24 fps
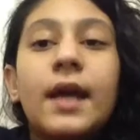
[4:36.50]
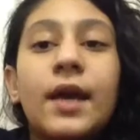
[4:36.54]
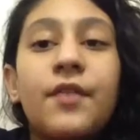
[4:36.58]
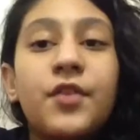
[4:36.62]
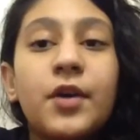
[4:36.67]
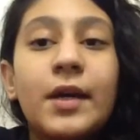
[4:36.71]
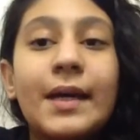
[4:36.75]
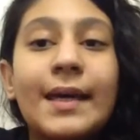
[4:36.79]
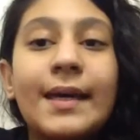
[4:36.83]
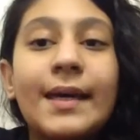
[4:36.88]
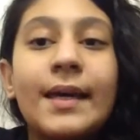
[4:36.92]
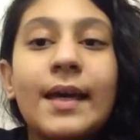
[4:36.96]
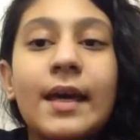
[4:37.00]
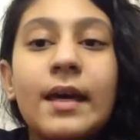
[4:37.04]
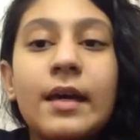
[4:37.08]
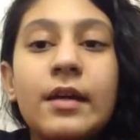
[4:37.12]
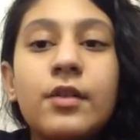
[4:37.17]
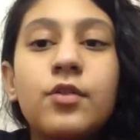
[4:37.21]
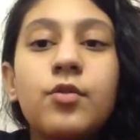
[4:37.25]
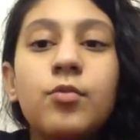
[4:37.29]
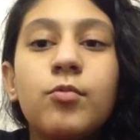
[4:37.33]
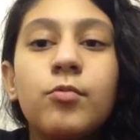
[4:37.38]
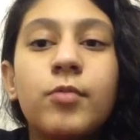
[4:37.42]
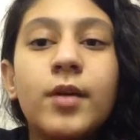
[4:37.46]
If a
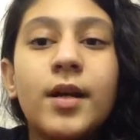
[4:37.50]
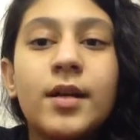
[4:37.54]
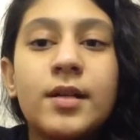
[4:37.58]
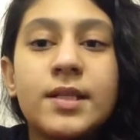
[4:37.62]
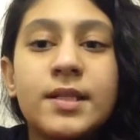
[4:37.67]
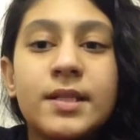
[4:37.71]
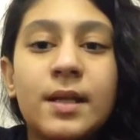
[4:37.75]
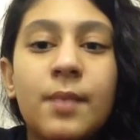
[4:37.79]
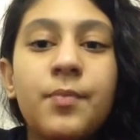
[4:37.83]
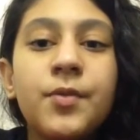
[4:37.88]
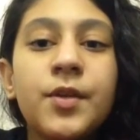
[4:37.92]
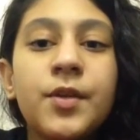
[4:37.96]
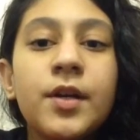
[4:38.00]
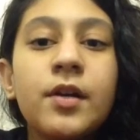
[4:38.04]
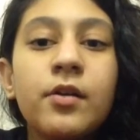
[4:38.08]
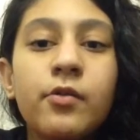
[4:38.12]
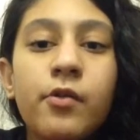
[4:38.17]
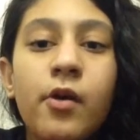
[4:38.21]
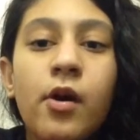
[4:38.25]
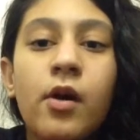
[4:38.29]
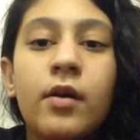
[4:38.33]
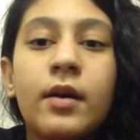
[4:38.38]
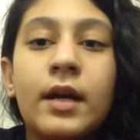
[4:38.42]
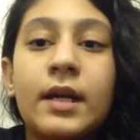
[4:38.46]
kid wears something
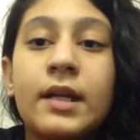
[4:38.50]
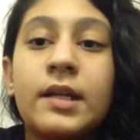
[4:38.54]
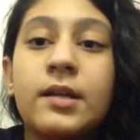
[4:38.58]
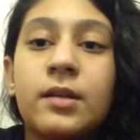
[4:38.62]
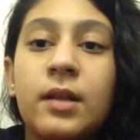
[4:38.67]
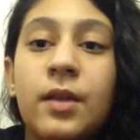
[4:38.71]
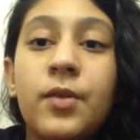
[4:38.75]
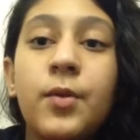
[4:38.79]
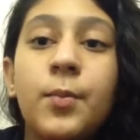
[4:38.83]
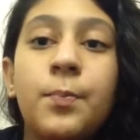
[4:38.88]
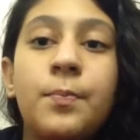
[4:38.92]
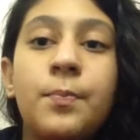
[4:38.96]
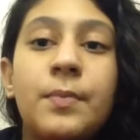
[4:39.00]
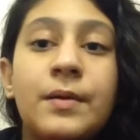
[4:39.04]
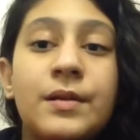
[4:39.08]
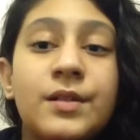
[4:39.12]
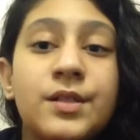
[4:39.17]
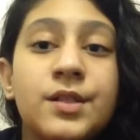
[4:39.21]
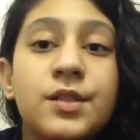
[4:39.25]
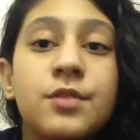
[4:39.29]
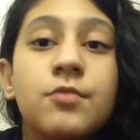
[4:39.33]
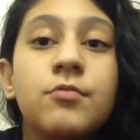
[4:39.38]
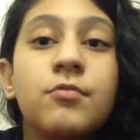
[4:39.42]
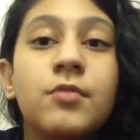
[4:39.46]
wrong and another
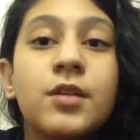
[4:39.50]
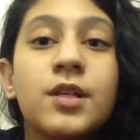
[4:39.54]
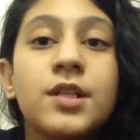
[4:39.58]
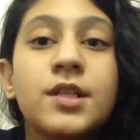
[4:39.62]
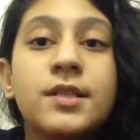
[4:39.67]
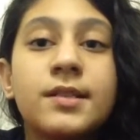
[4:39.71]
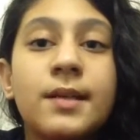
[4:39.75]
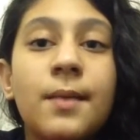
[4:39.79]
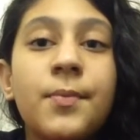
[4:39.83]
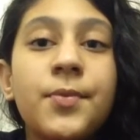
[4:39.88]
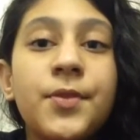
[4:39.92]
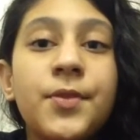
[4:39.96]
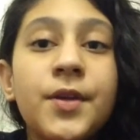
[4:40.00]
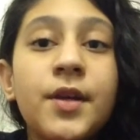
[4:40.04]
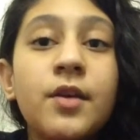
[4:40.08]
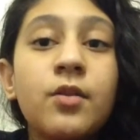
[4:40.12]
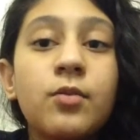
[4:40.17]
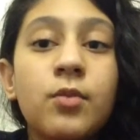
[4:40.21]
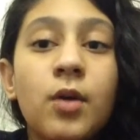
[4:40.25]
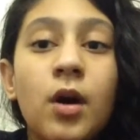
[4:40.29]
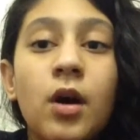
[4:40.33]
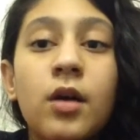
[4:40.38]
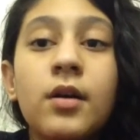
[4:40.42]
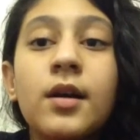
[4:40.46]
person wears something
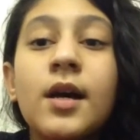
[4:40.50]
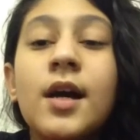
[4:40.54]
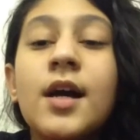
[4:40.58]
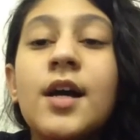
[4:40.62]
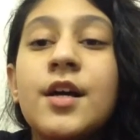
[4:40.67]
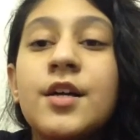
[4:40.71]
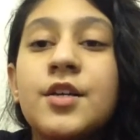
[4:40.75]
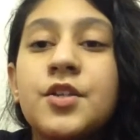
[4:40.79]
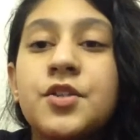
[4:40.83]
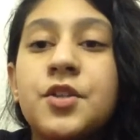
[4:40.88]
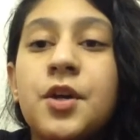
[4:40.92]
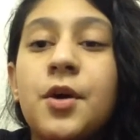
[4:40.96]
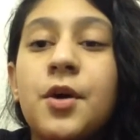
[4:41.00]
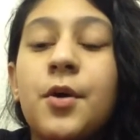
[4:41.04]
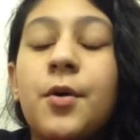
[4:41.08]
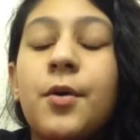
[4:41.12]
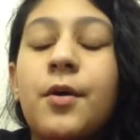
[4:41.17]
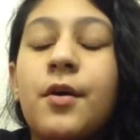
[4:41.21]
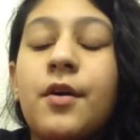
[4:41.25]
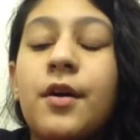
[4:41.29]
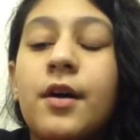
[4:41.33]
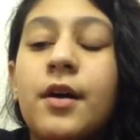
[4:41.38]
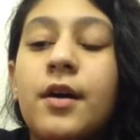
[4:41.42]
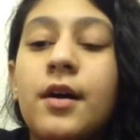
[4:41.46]
wrong, so
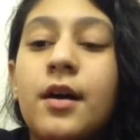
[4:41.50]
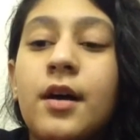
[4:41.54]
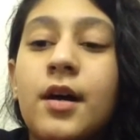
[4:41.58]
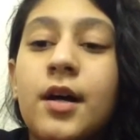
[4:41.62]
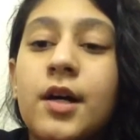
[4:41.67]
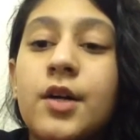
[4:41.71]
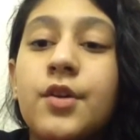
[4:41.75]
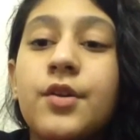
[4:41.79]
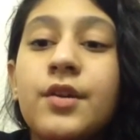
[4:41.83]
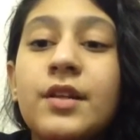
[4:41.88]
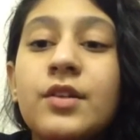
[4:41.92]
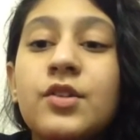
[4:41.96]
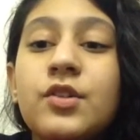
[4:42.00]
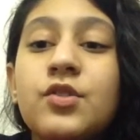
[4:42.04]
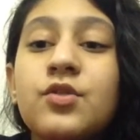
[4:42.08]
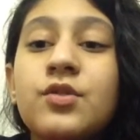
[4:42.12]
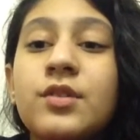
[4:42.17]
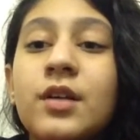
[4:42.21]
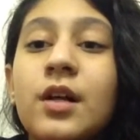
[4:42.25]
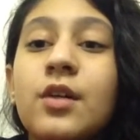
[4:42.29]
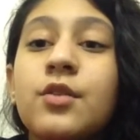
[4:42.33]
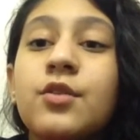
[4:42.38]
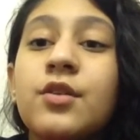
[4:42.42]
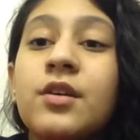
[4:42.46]
you need to
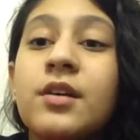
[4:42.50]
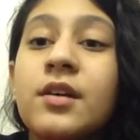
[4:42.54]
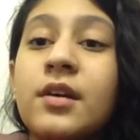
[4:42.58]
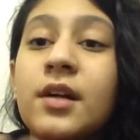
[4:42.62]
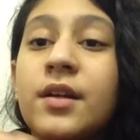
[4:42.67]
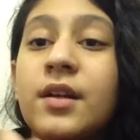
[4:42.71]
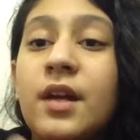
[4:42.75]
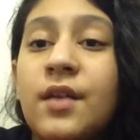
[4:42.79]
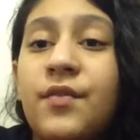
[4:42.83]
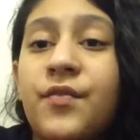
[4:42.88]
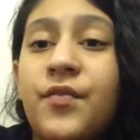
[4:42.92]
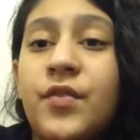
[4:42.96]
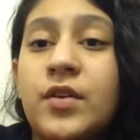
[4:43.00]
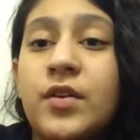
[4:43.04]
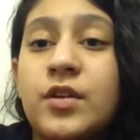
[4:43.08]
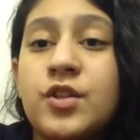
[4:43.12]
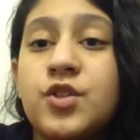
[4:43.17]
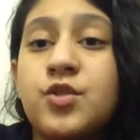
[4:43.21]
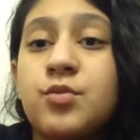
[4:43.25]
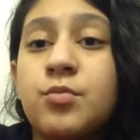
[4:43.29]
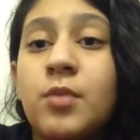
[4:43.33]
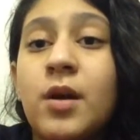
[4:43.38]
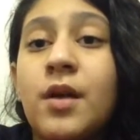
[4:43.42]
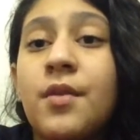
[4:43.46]
tell your kid at first
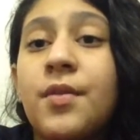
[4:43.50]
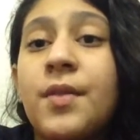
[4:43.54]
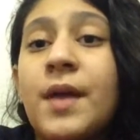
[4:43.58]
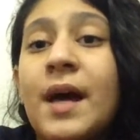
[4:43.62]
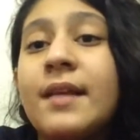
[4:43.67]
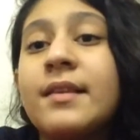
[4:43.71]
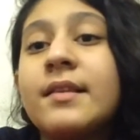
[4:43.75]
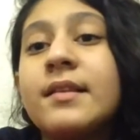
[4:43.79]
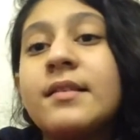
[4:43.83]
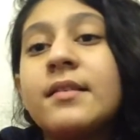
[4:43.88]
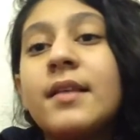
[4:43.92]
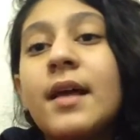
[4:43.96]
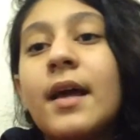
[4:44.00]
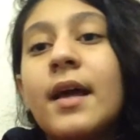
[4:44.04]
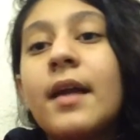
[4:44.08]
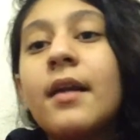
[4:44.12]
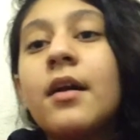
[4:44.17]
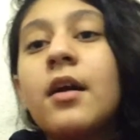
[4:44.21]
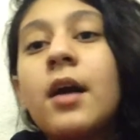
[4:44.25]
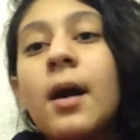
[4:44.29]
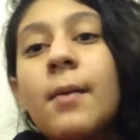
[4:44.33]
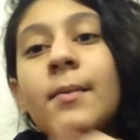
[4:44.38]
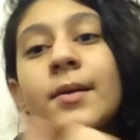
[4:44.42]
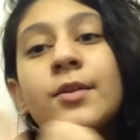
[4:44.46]
to wear that, then
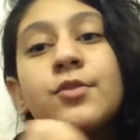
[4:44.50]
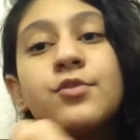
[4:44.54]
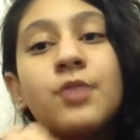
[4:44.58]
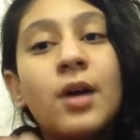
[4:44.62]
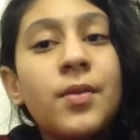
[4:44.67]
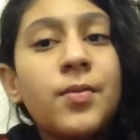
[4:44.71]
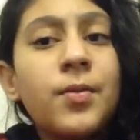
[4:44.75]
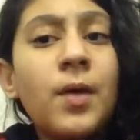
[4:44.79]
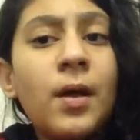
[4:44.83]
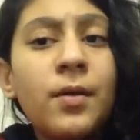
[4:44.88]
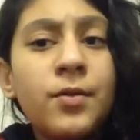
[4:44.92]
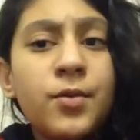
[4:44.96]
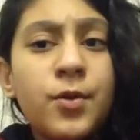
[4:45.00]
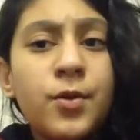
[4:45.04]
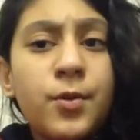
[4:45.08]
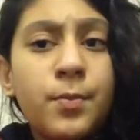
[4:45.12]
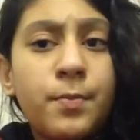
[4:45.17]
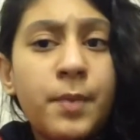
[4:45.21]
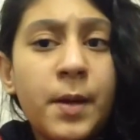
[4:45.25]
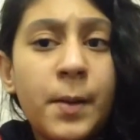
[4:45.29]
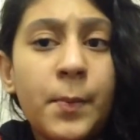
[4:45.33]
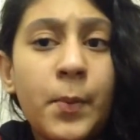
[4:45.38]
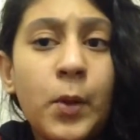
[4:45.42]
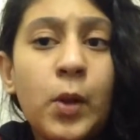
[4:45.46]
coming to another
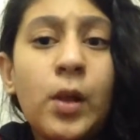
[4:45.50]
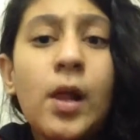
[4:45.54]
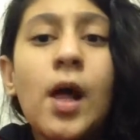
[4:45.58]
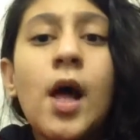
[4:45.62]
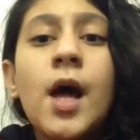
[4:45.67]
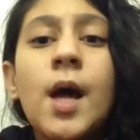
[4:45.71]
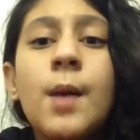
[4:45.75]
people.